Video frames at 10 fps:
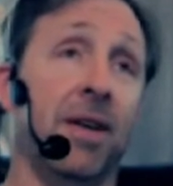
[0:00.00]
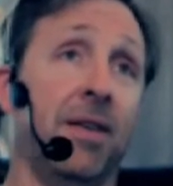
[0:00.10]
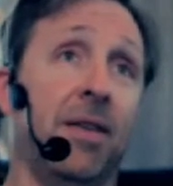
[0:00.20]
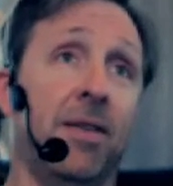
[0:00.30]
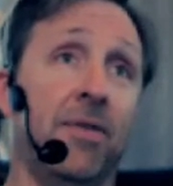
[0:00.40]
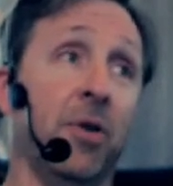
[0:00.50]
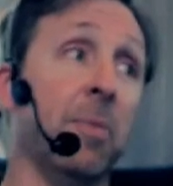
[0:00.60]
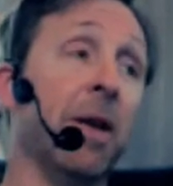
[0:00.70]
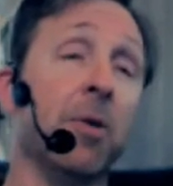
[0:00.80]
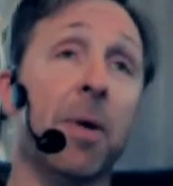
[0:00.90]
If you want to
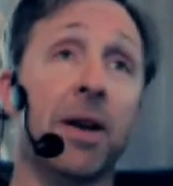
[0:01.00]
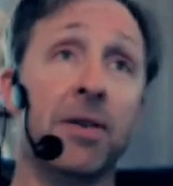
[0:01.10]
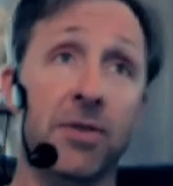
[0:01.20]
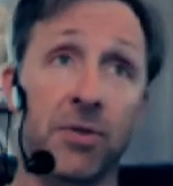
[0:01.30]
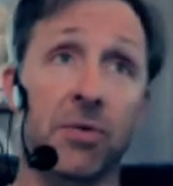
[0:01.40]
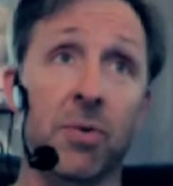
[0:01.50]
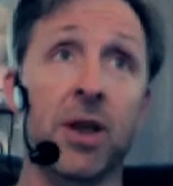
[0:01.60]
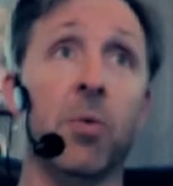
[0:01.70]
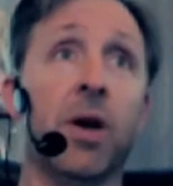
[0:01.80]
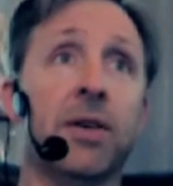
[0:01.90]
make your body do what
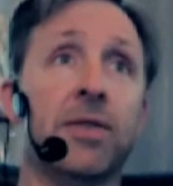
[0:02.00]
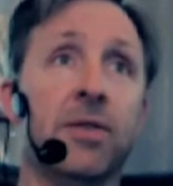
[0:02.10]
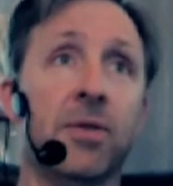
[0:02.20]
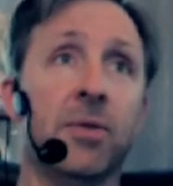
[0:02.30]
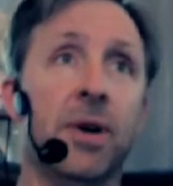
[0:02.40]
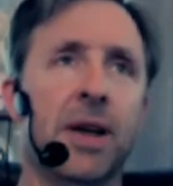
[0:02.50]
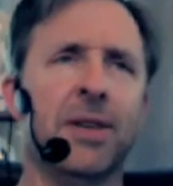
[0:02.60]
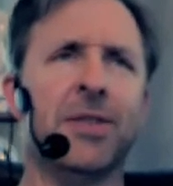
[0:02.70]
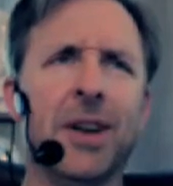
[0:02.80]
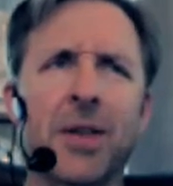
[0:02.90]
you want it to do,
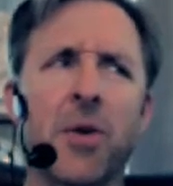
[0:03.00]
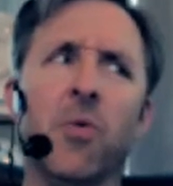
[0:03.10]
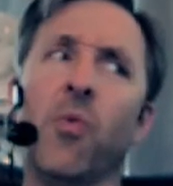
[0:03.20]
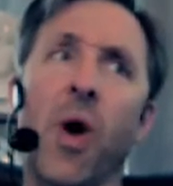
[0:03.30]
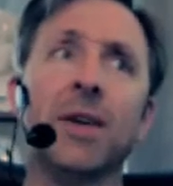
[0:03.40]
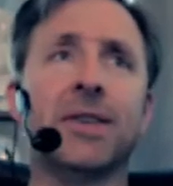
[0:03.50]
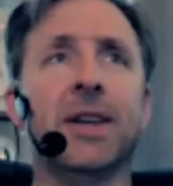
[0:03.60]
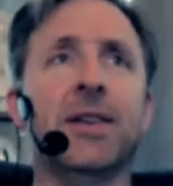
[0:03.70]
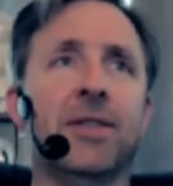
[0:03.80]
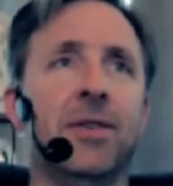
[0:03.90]
sitting there and
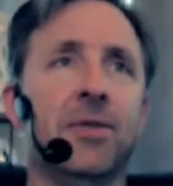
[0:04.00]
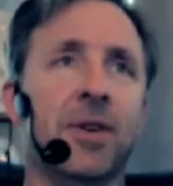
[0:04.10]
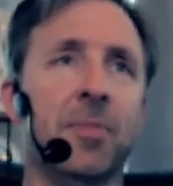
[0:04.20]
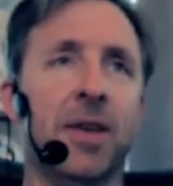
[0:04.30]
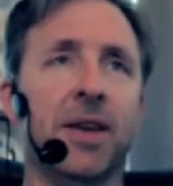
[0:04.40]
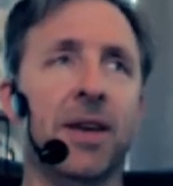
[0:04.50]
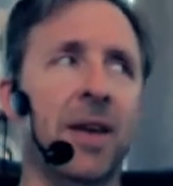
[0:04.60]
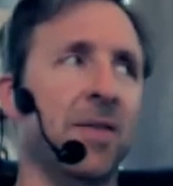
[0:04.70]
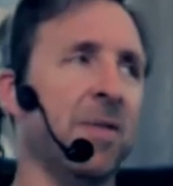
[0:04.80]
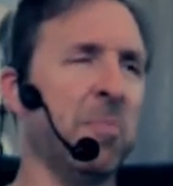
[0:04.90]
wanting it to do something
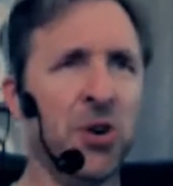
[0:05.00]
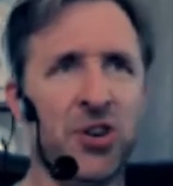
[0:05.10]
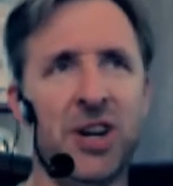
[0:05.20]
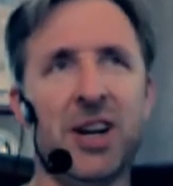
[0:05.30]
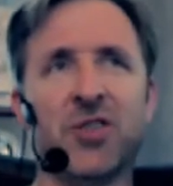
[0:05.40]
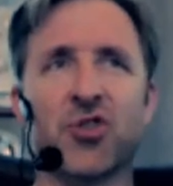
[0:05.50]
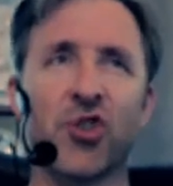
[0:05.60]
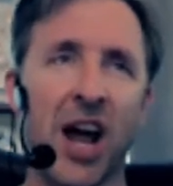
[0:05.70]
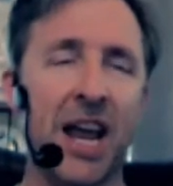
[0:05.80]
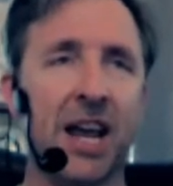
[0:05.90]
and pushing and
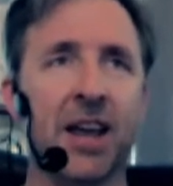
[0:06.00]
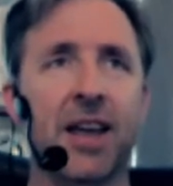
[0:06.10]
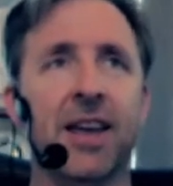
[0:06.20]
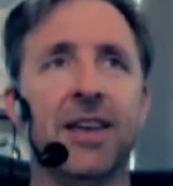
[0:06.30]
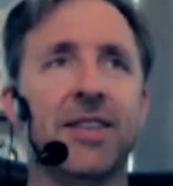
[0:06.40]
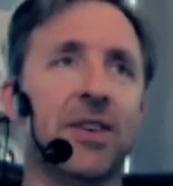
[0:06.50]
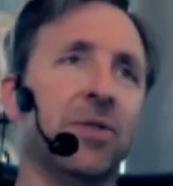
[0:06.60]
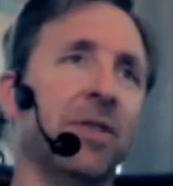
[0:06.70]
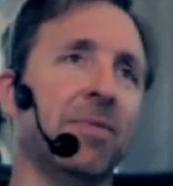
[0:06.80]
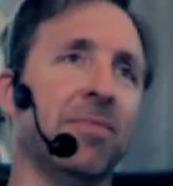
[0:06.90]
trying is
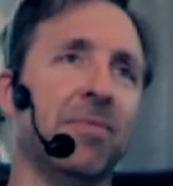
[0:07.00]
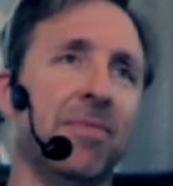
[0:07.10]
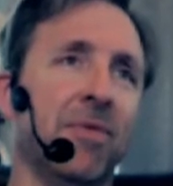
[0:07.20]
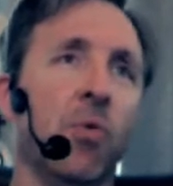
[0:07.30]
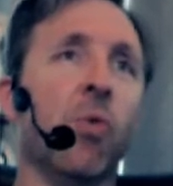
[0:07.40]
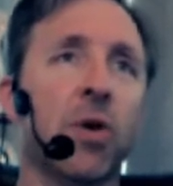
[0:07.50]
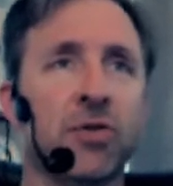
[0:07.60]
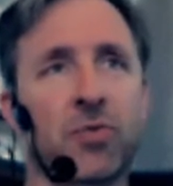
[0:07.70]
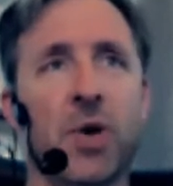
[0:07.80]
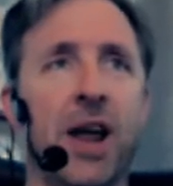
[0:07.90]
actually the
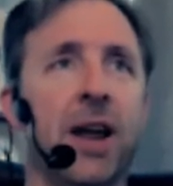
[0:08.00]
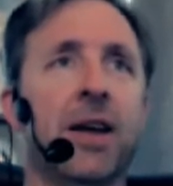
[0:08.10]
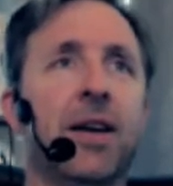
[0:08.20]
worst way